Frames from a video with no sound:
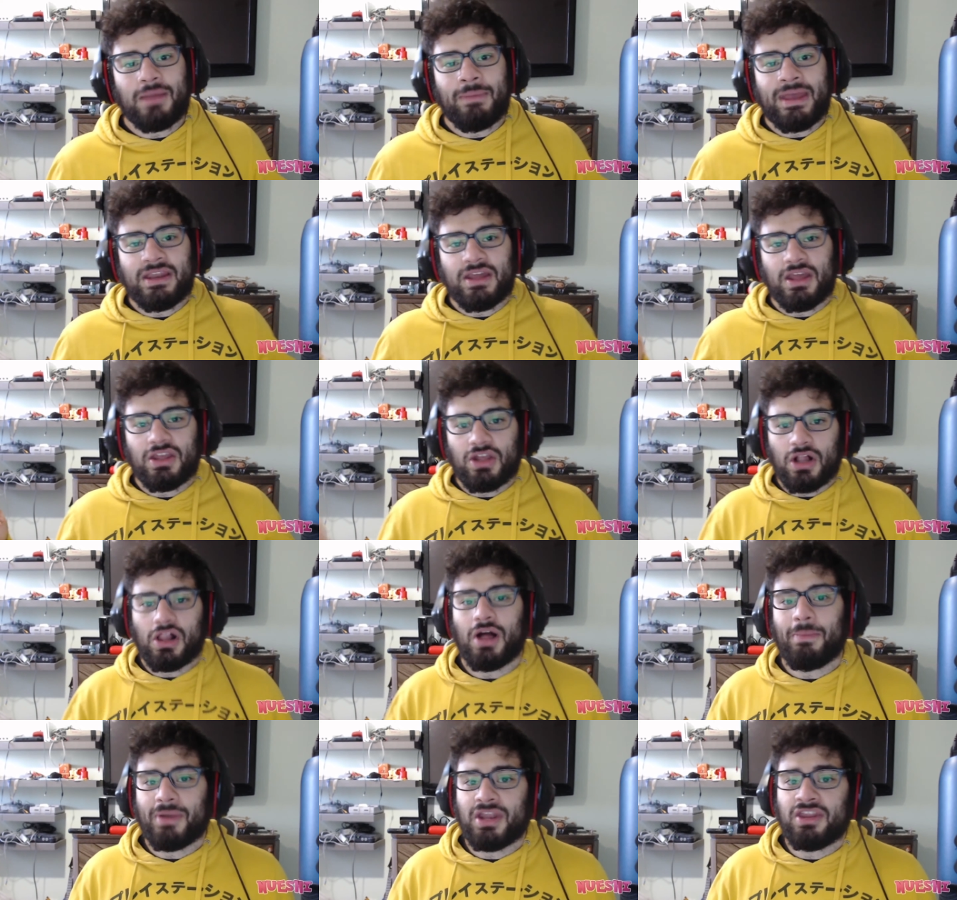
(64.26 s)
recommend
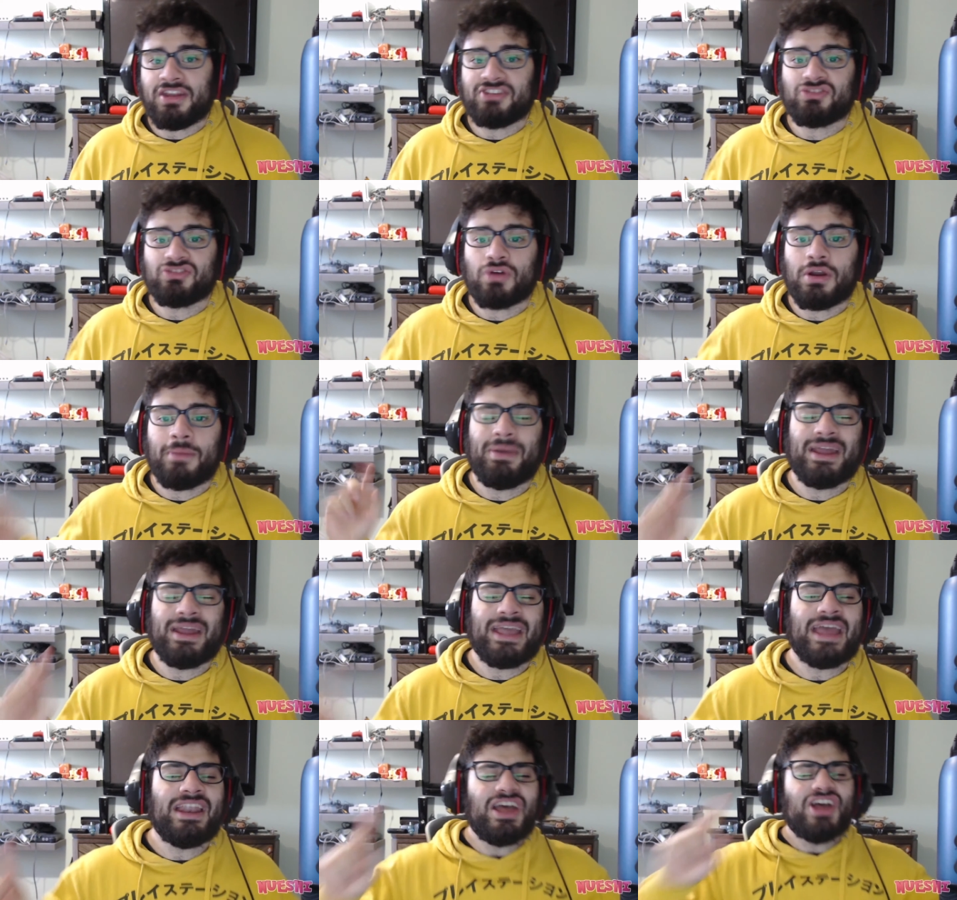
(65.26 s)
y'all hop on in the Discord. But
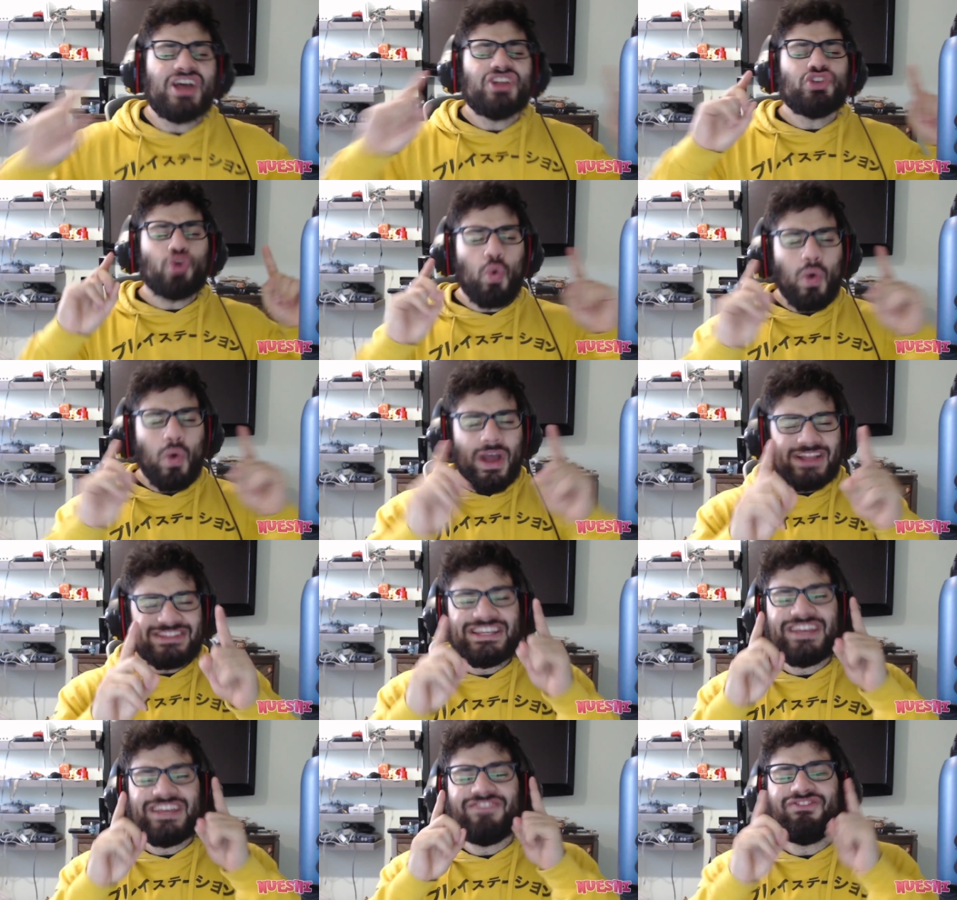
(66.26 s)
again,
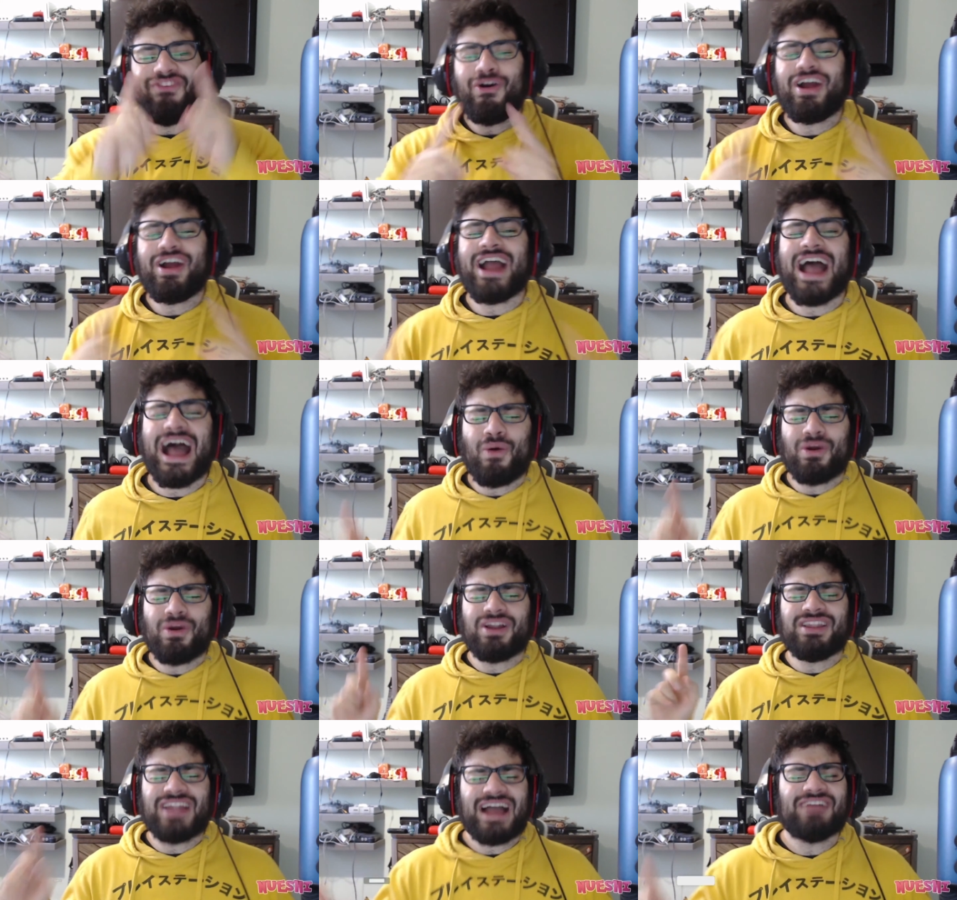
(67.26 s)

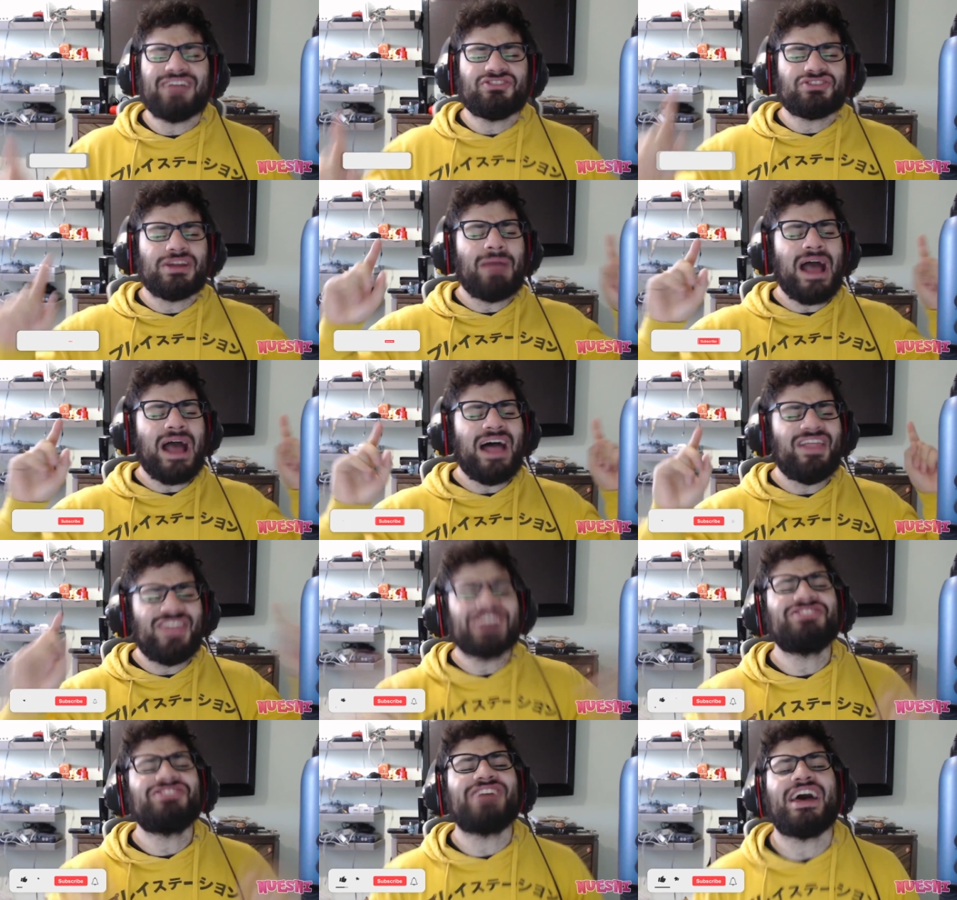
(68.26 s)
24-hour live stream
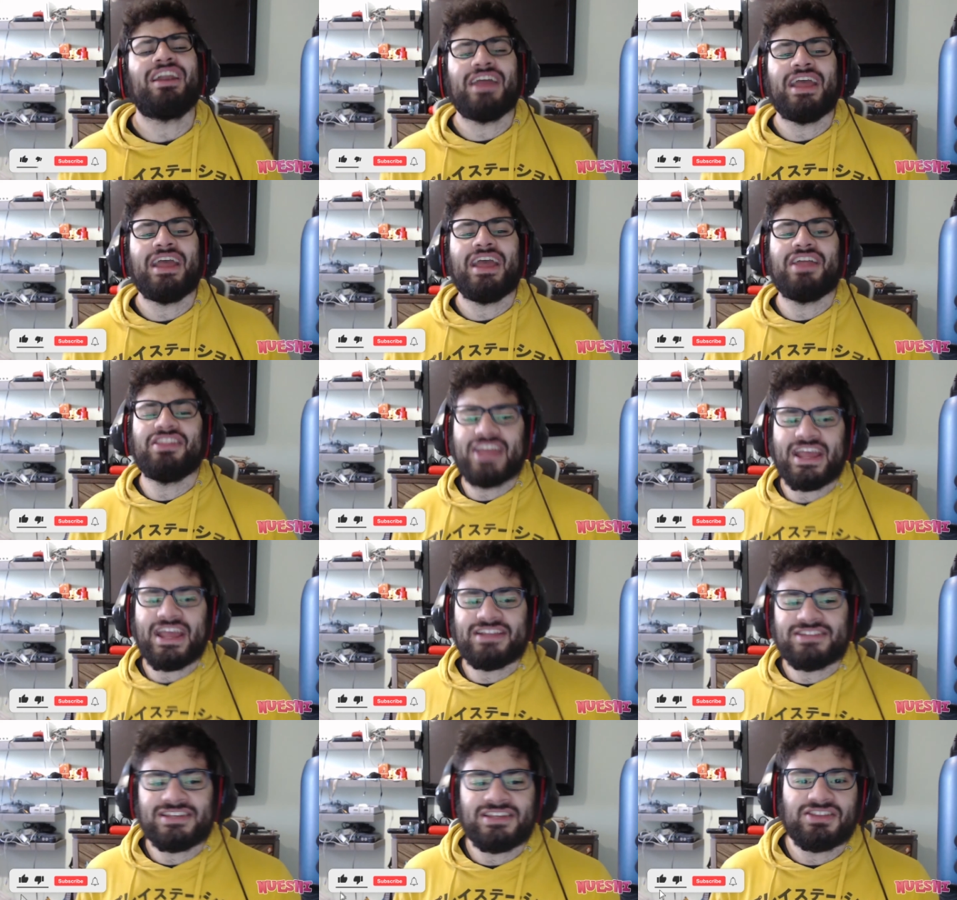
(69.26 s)
this Saturday, the
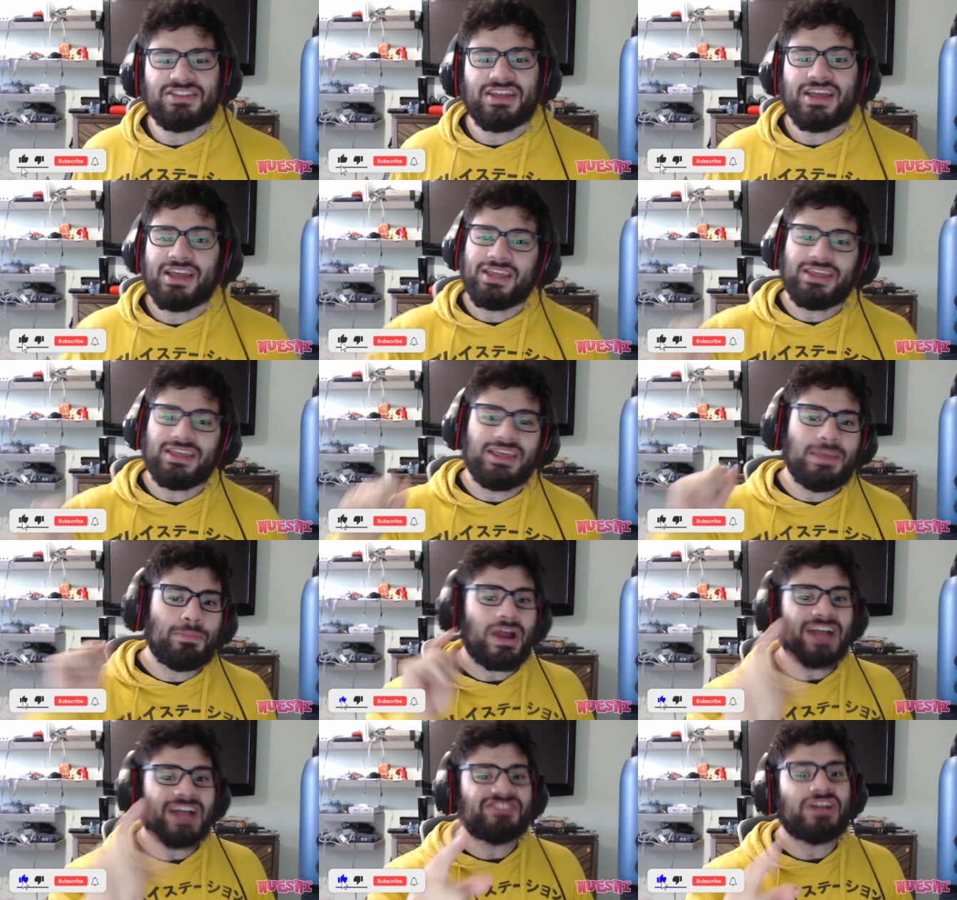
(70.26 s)
18th.
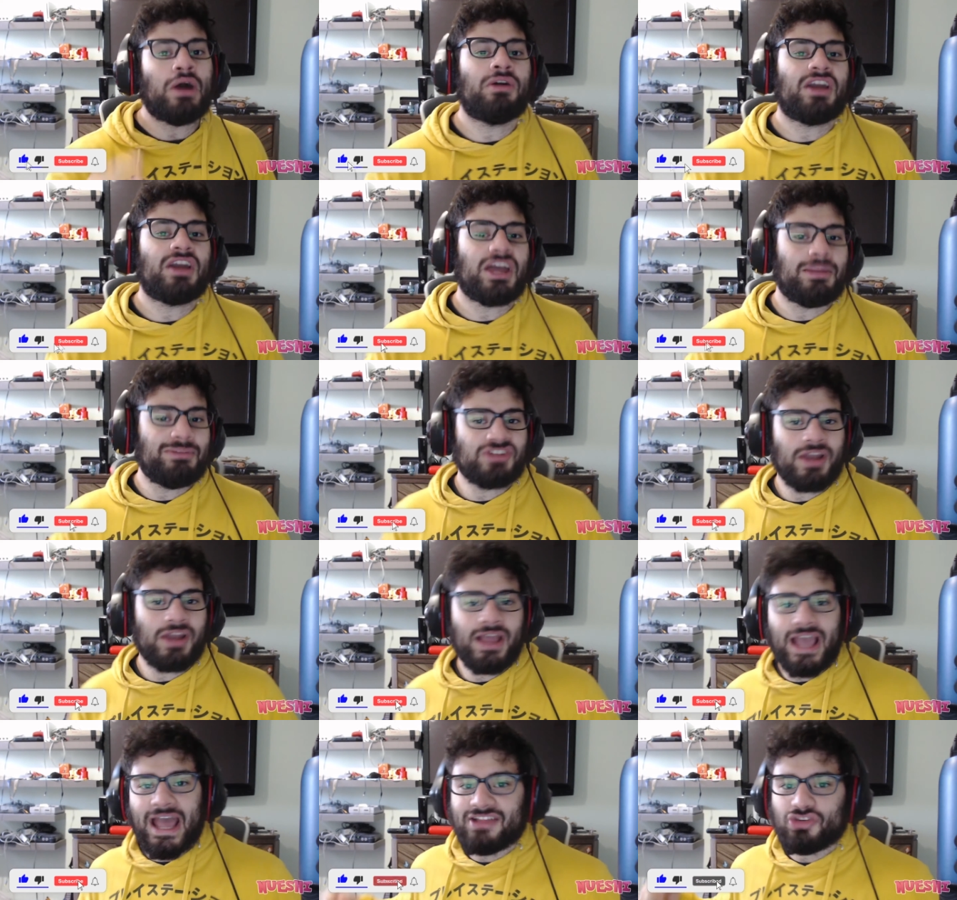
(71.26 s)
Keep your eyes out. Going to be
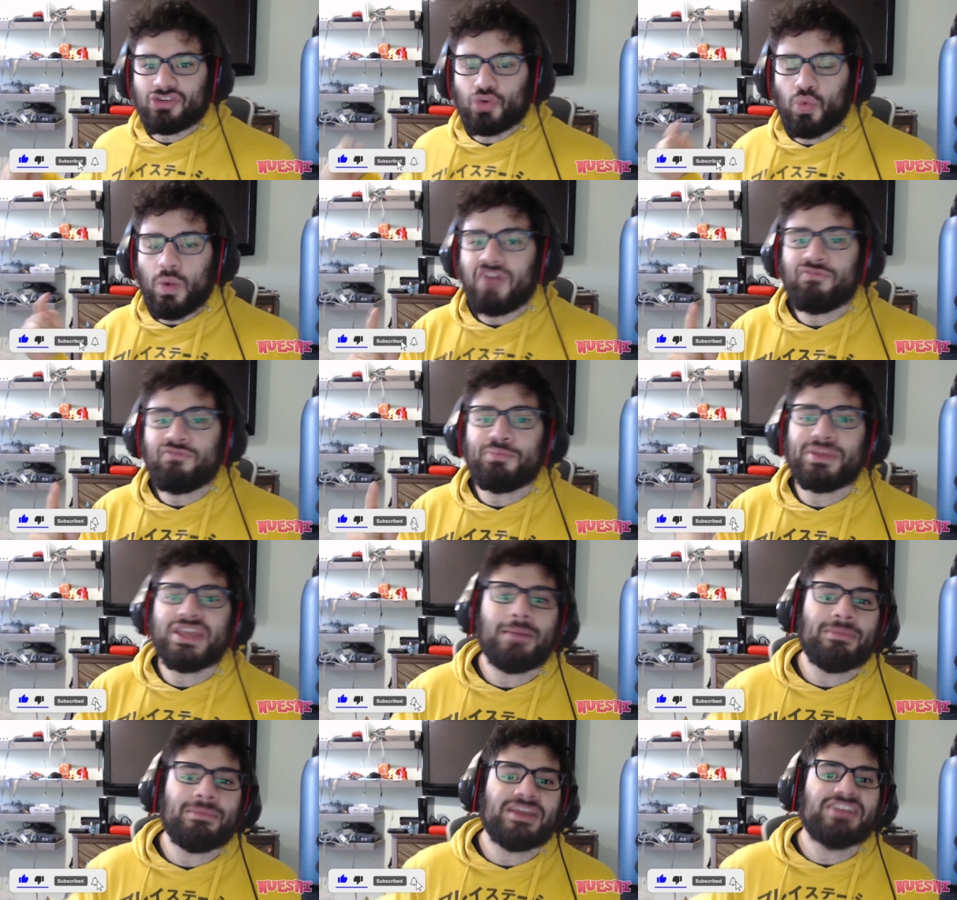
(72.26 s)
starting at 12
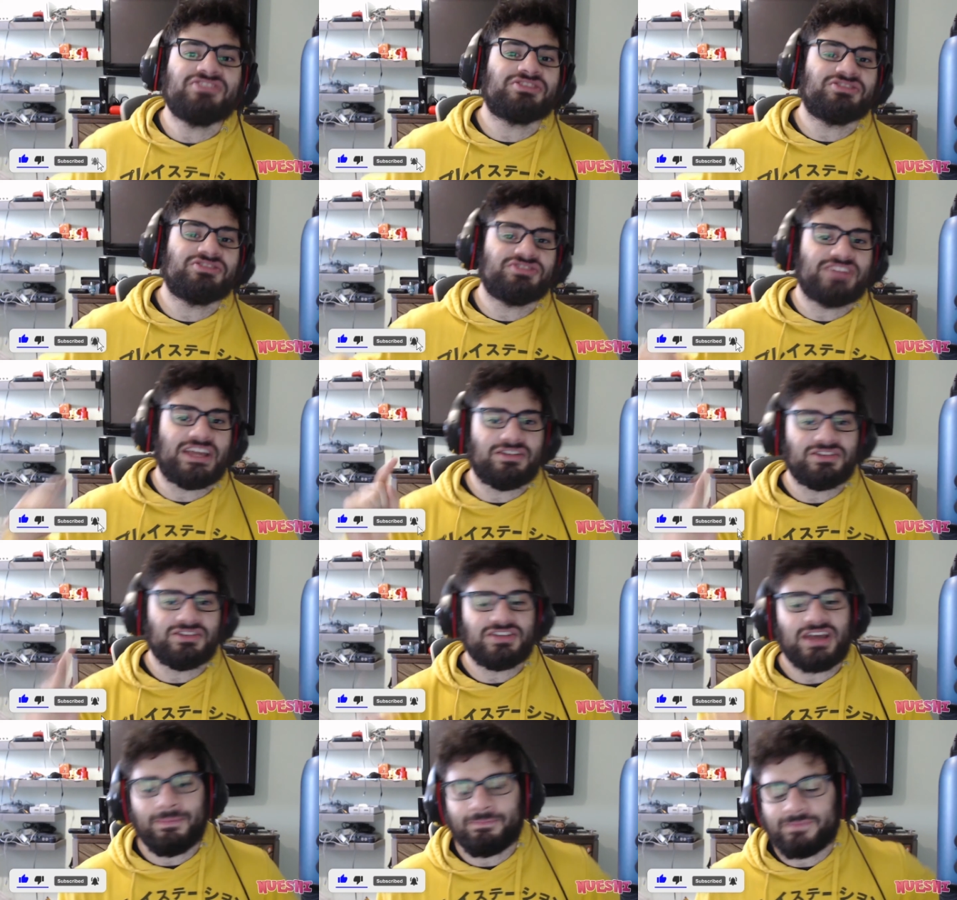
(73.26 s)
p.m. Eastern
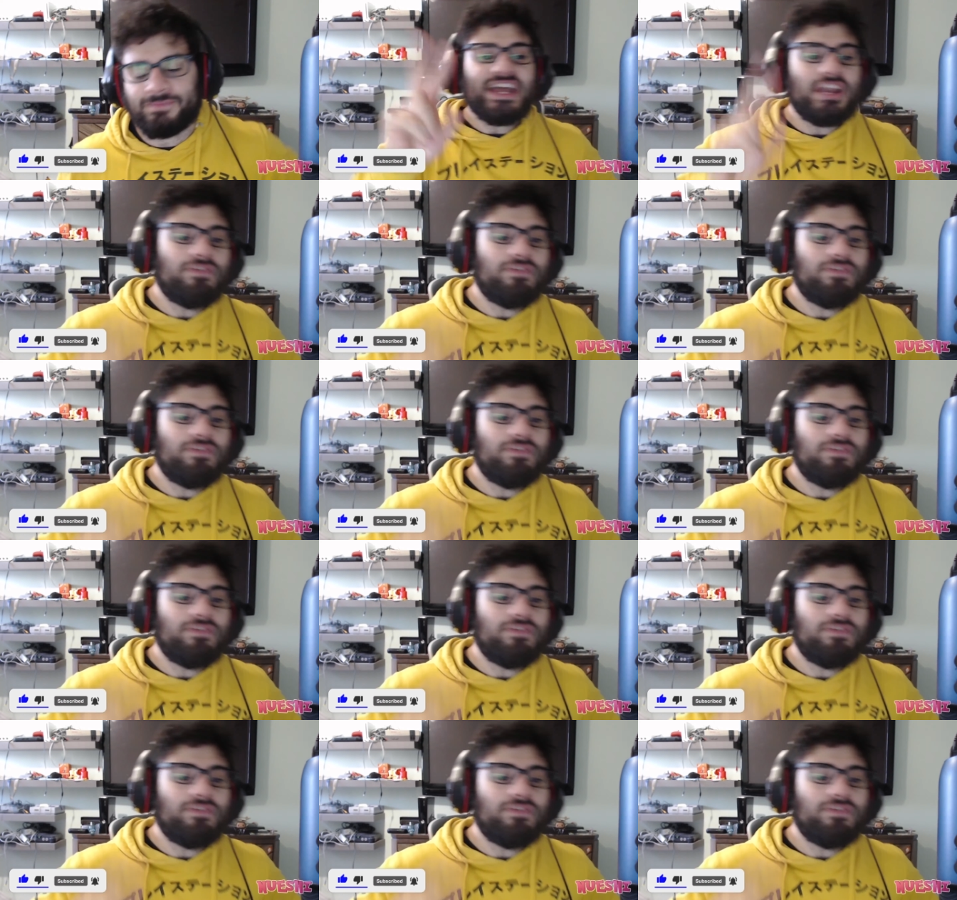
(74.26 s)
Standard Time.